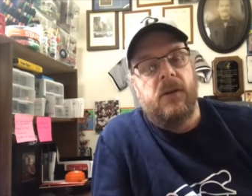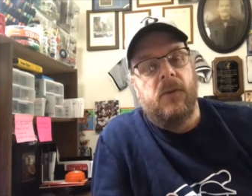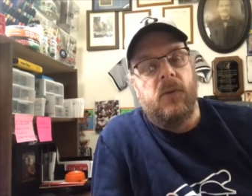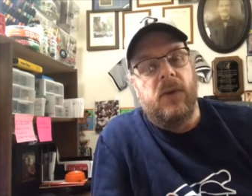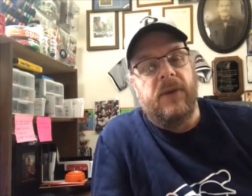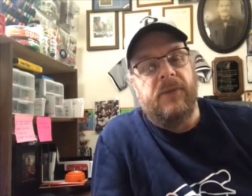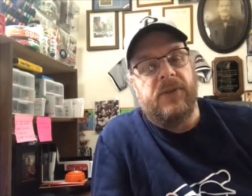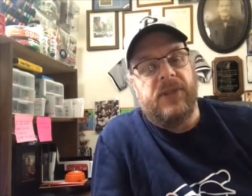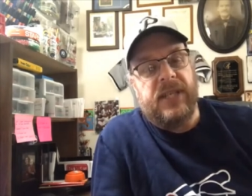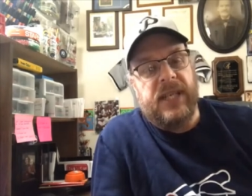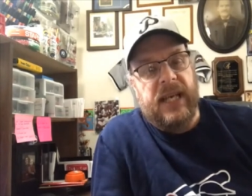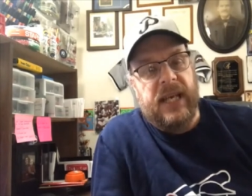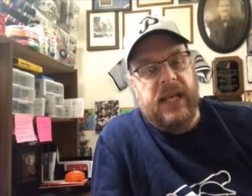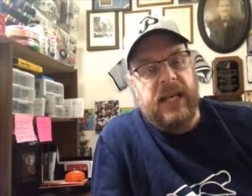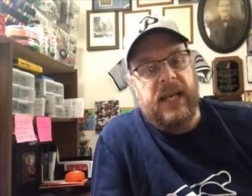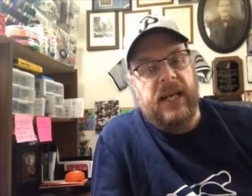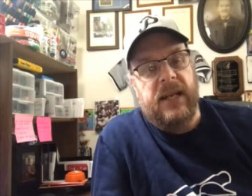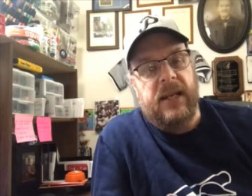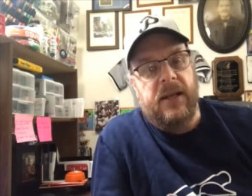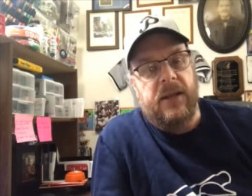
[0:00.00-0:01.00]
we've
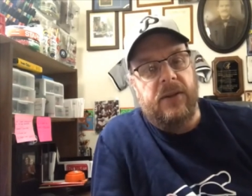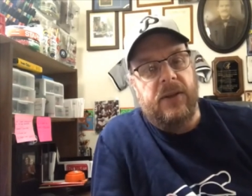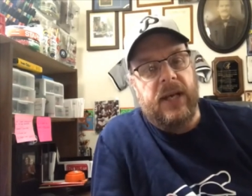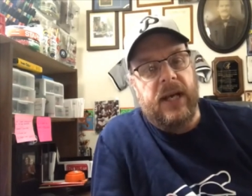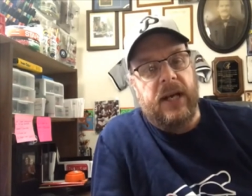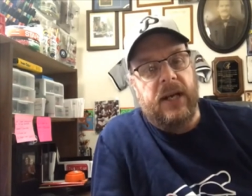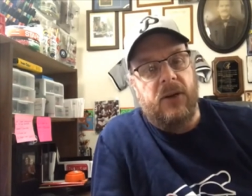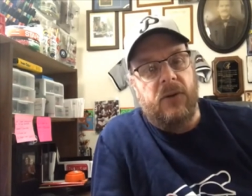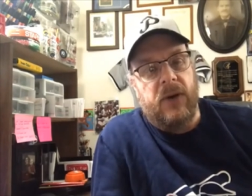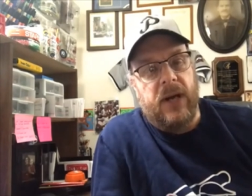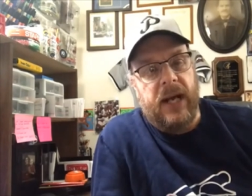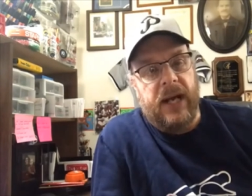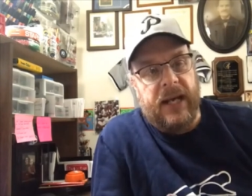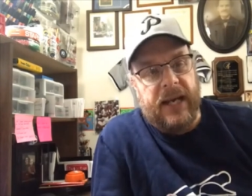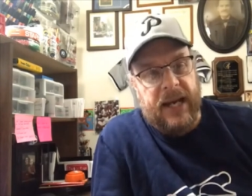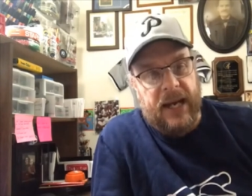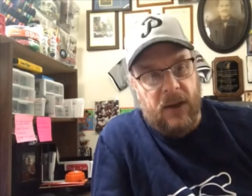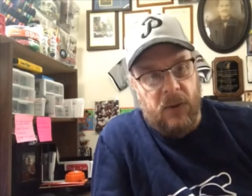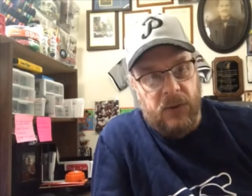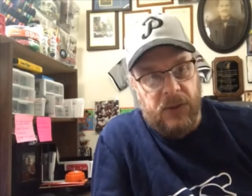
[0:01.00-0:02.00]
seen that Craig
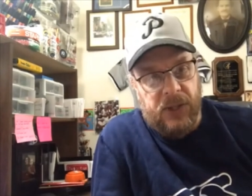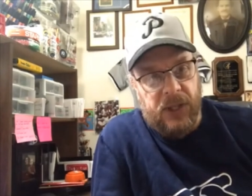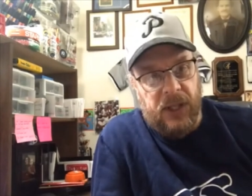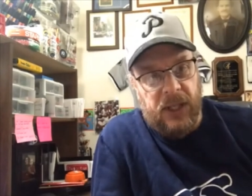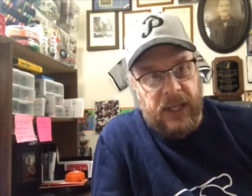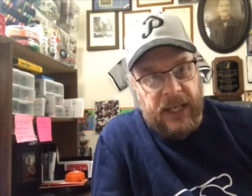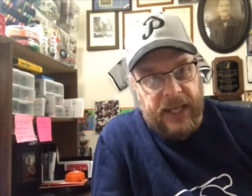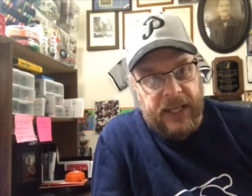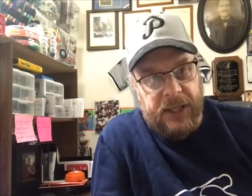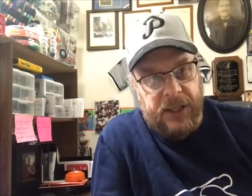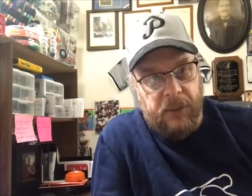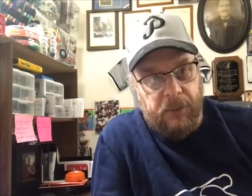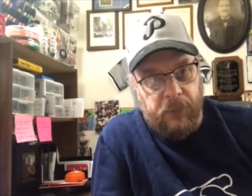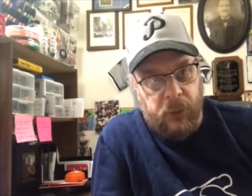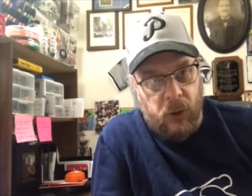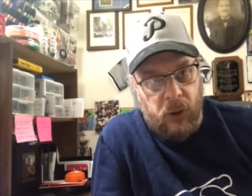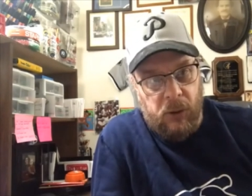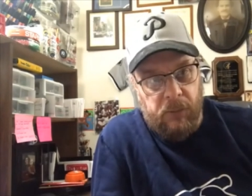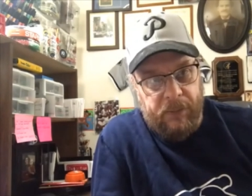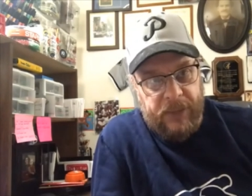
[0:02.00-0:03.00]
Counsell likes to
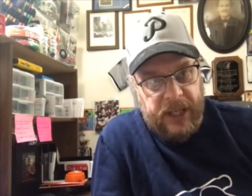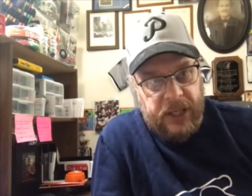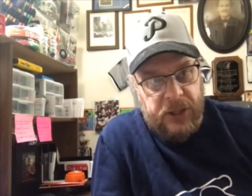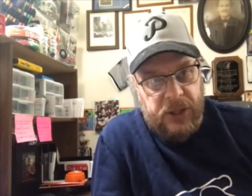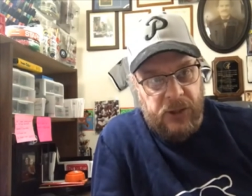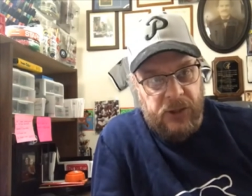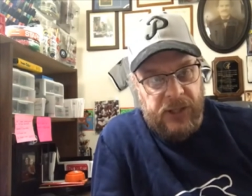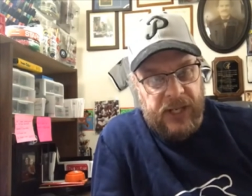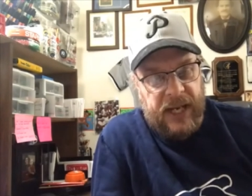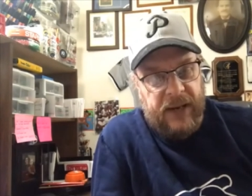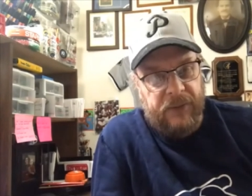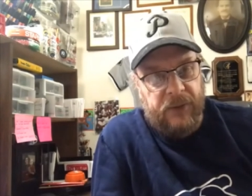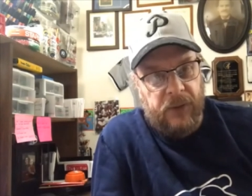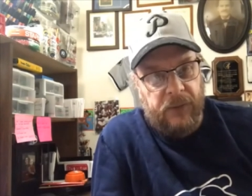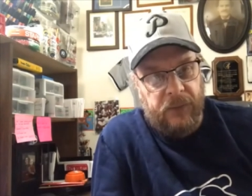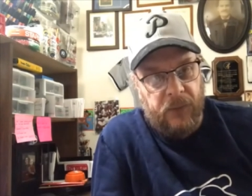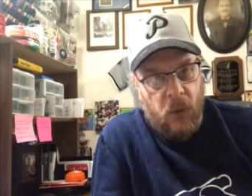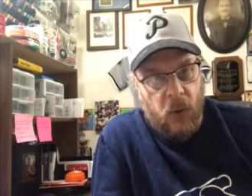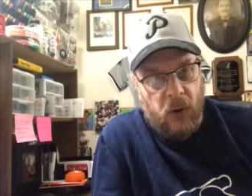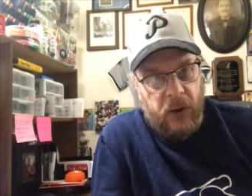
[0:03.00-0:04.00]
pull pitchers after
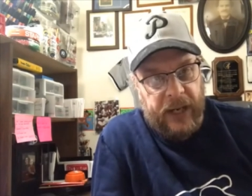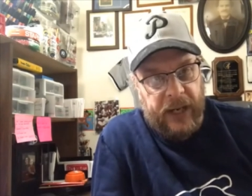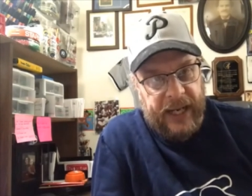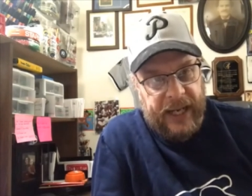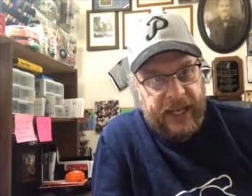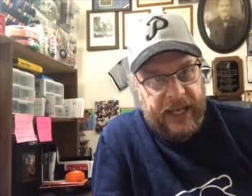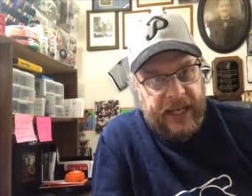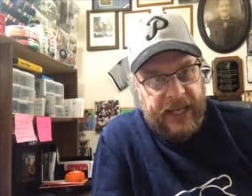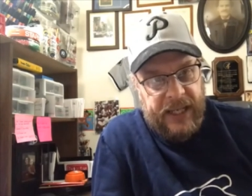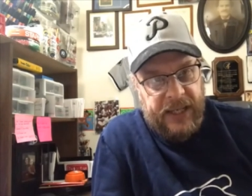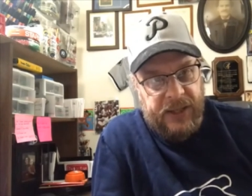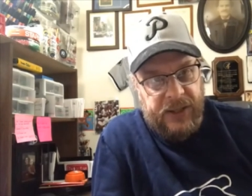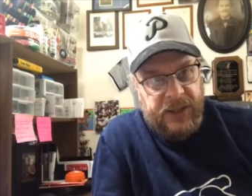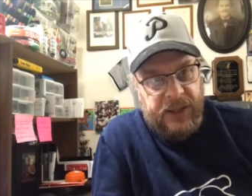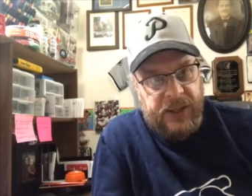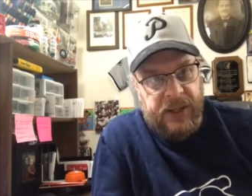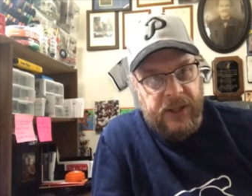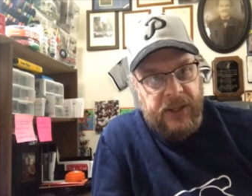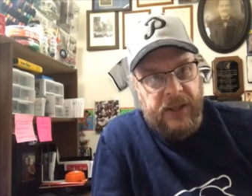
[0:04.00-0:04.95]
four innings,